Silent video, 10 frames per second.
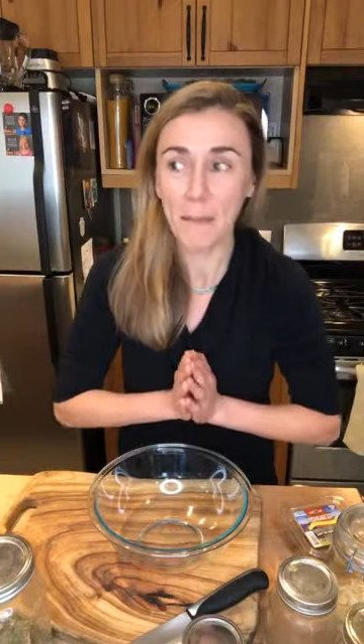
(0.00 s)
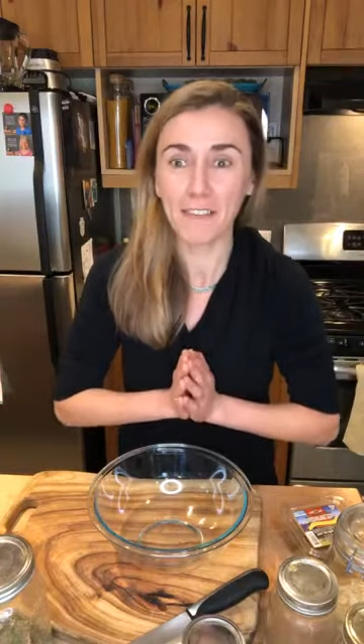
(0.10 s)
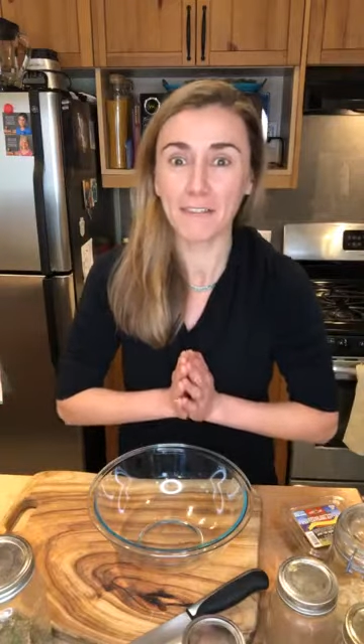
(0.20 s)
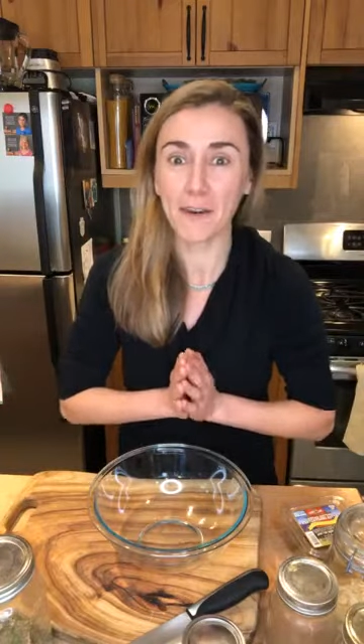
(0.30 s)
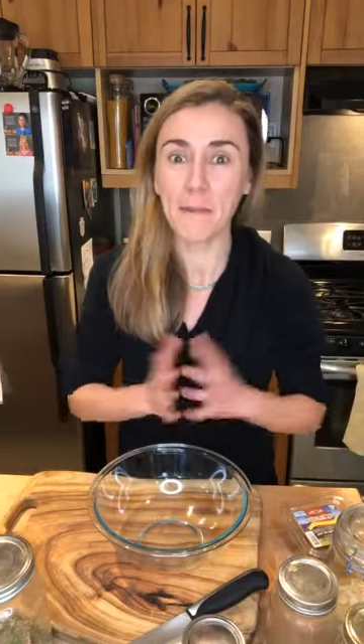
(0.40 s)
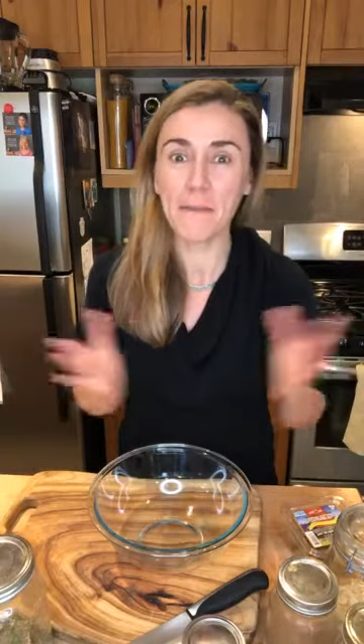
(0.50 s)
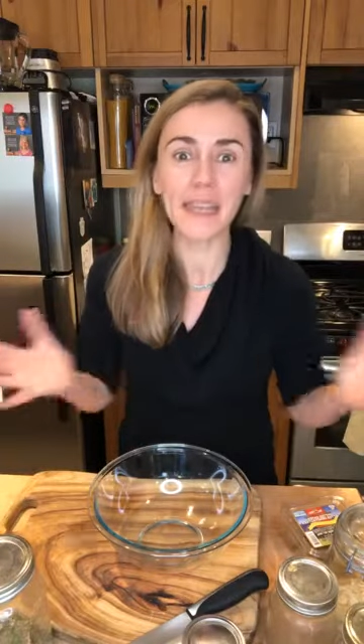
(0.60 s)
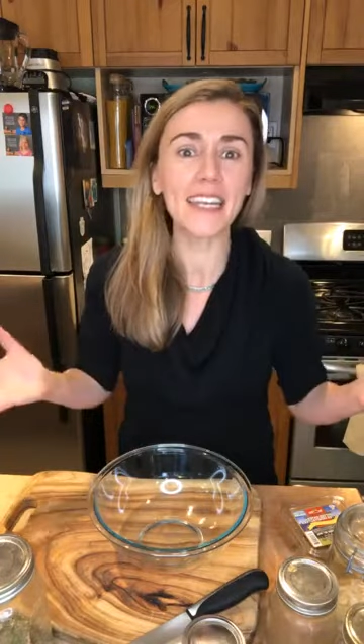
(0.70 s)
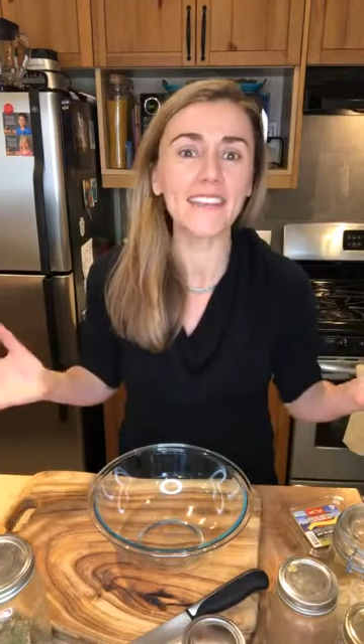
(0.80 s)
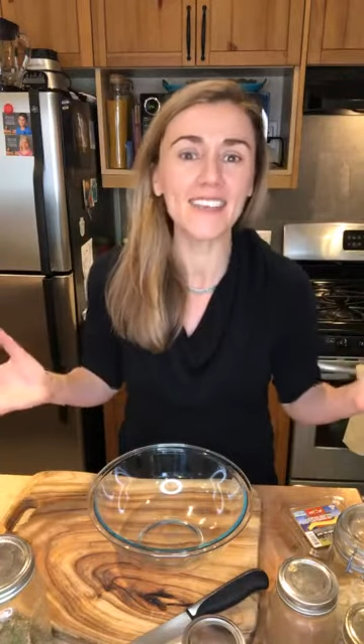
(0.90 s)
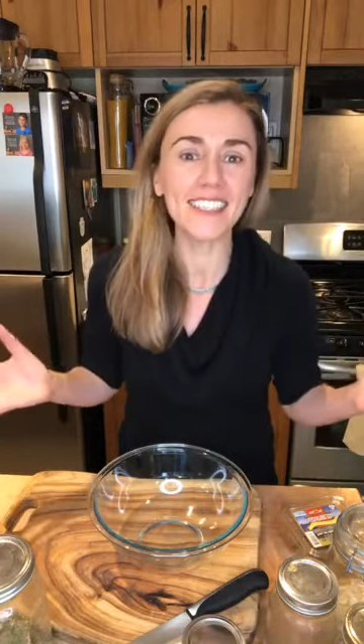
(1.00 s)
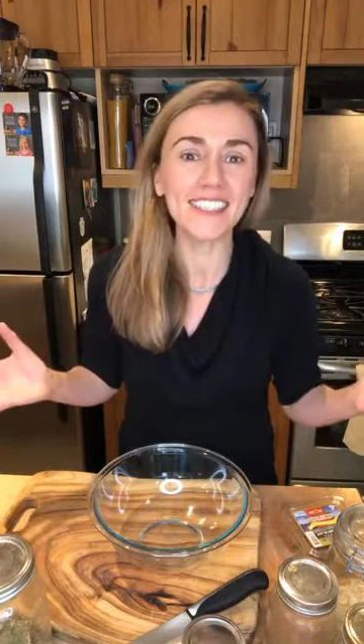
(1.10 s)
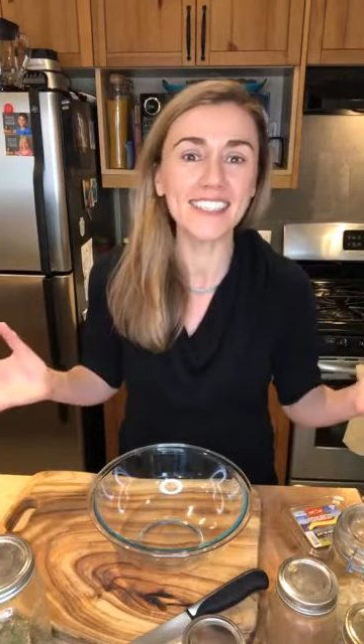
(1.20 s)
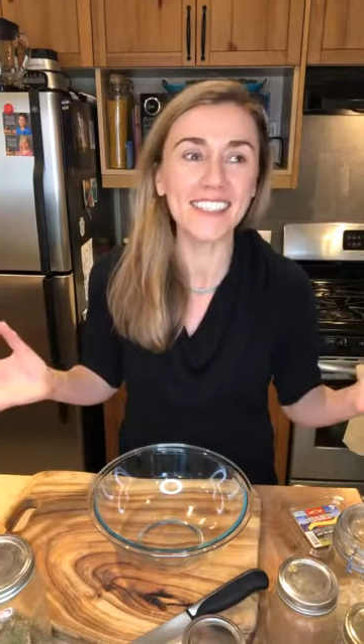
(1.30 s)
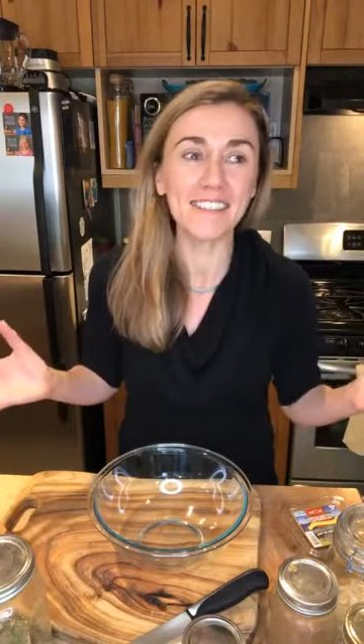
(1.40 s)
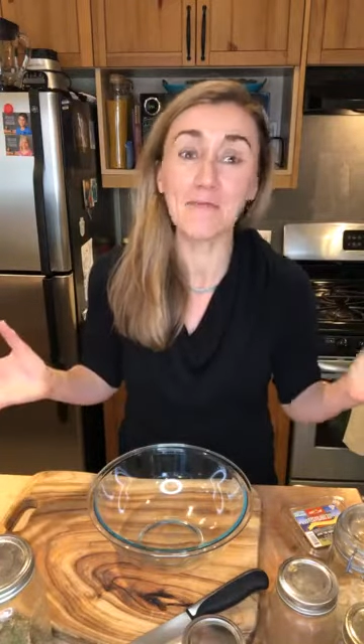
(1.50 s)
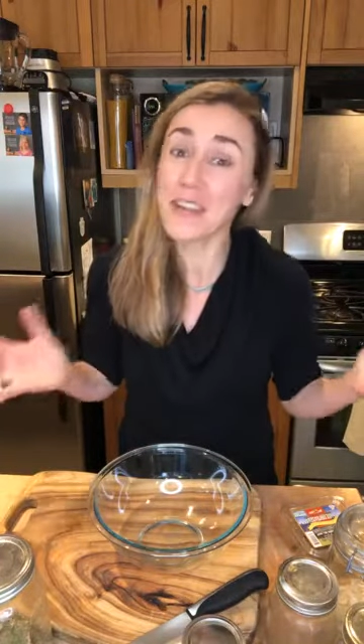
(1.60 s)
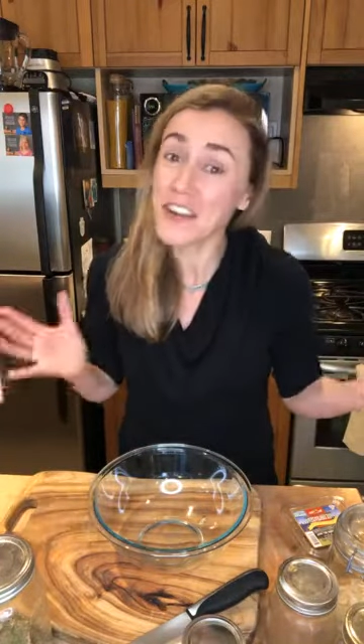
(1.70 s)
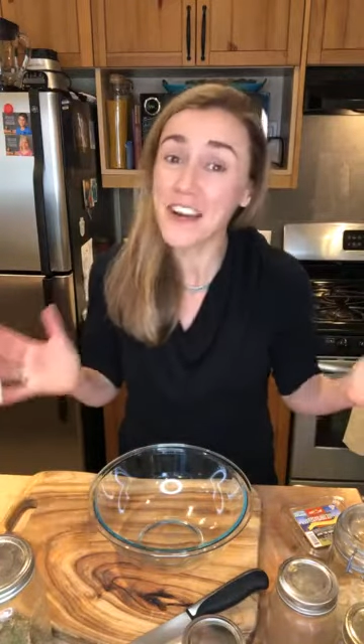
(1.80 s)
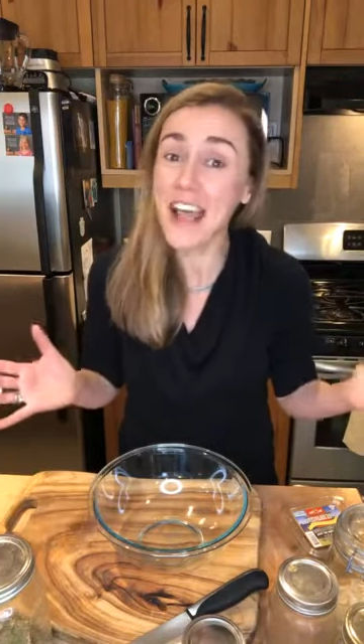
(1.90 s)
But for many of us,
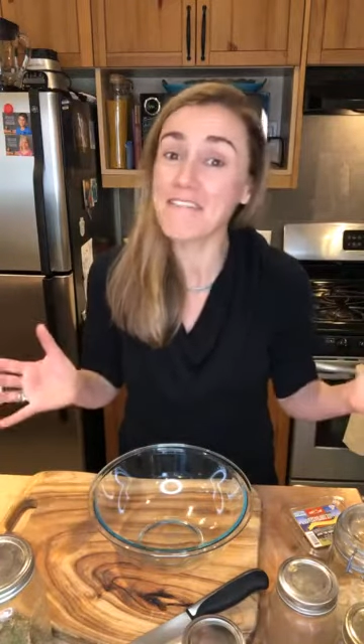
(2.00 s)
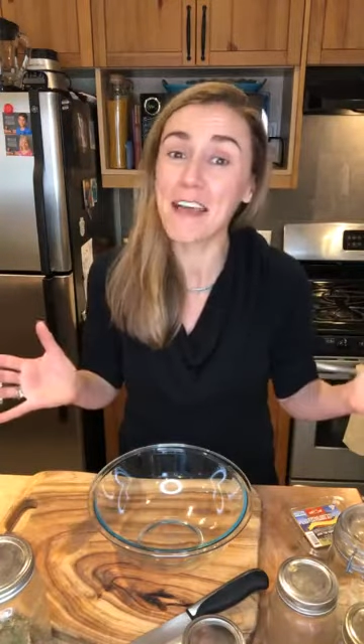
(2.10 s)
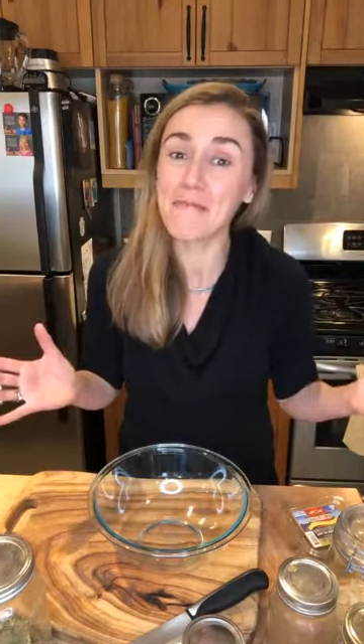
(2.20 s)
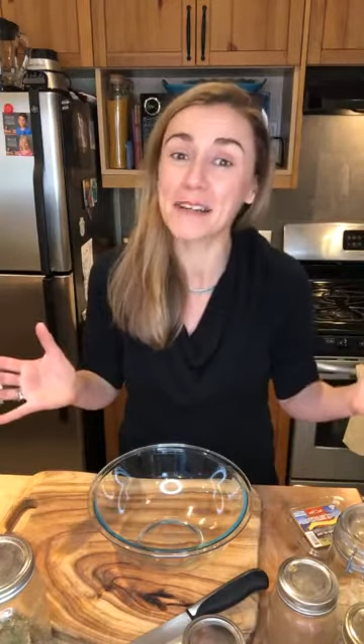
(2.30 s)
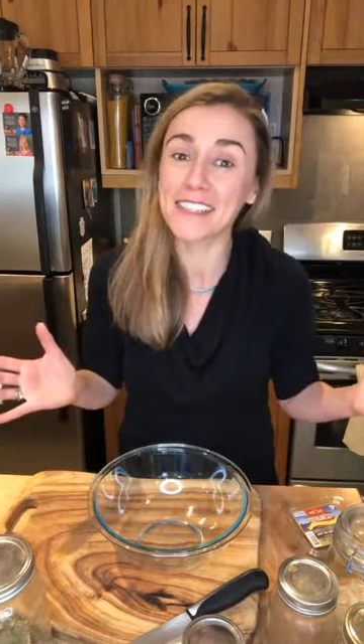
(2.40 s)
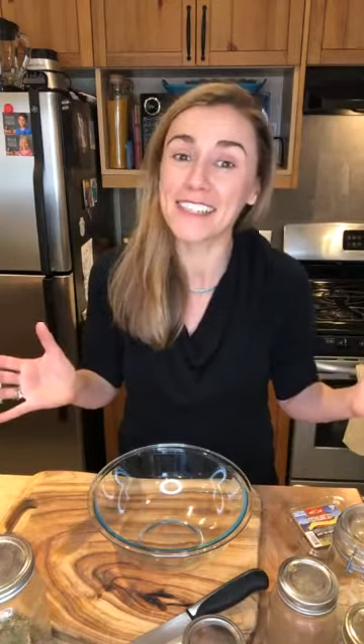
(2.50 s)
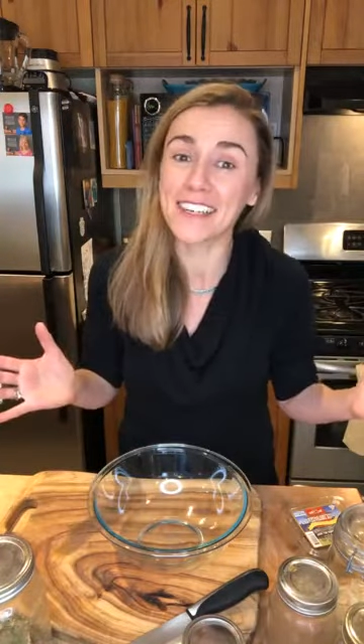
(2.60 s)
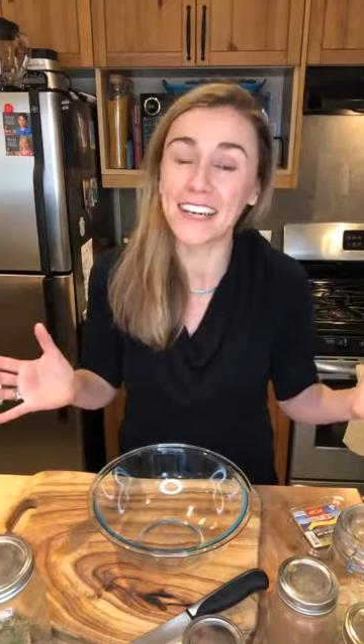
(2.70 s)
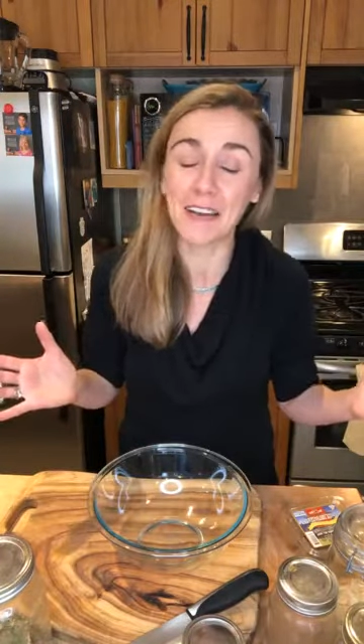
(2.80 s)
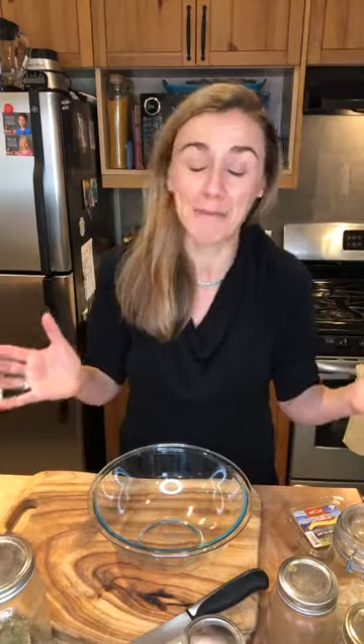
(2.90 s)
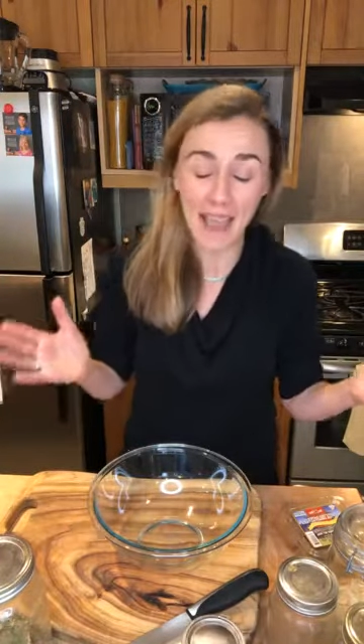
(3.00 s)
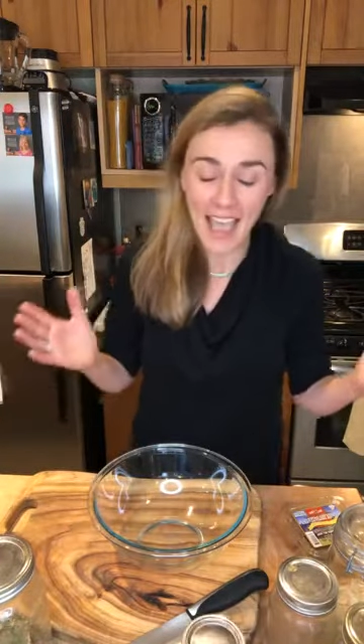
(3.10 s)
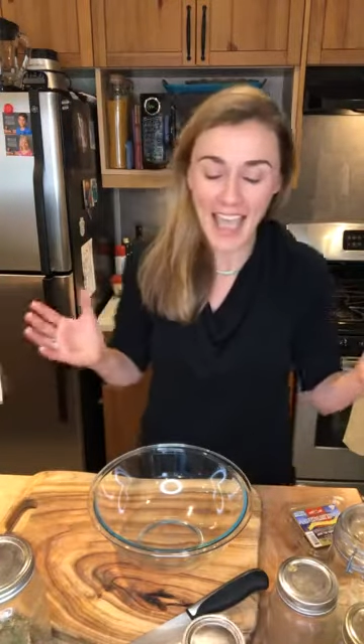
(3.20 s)
we don't have that much time.